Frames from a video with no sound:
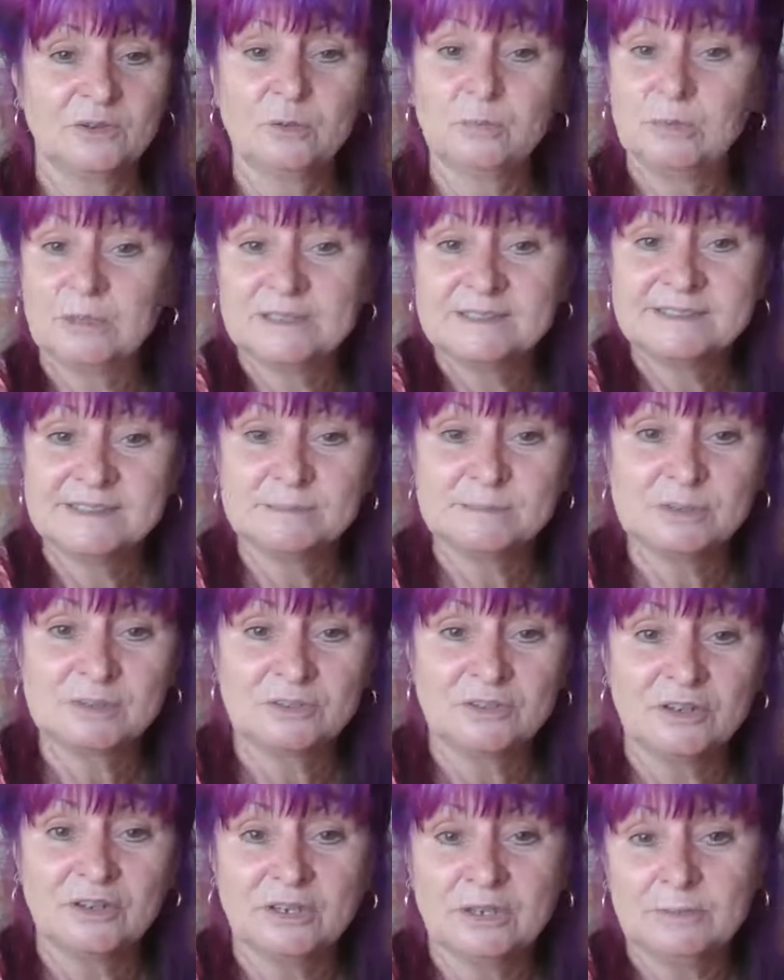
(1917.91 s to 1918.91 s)
Or please
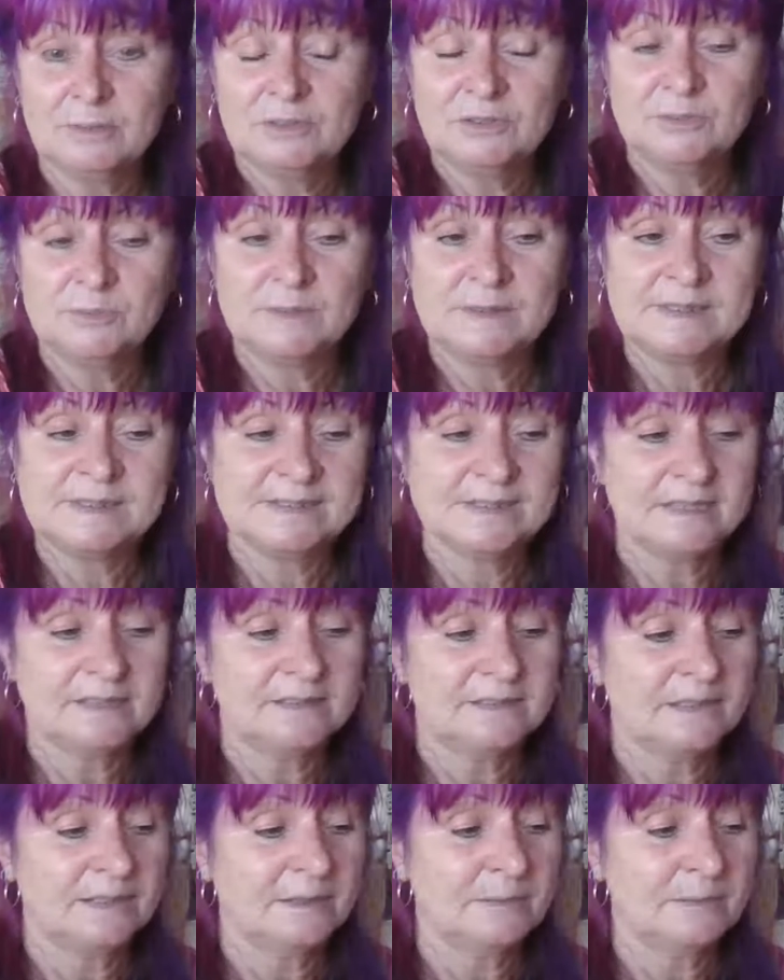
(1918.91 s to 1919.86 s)
subscribe and you'll be sent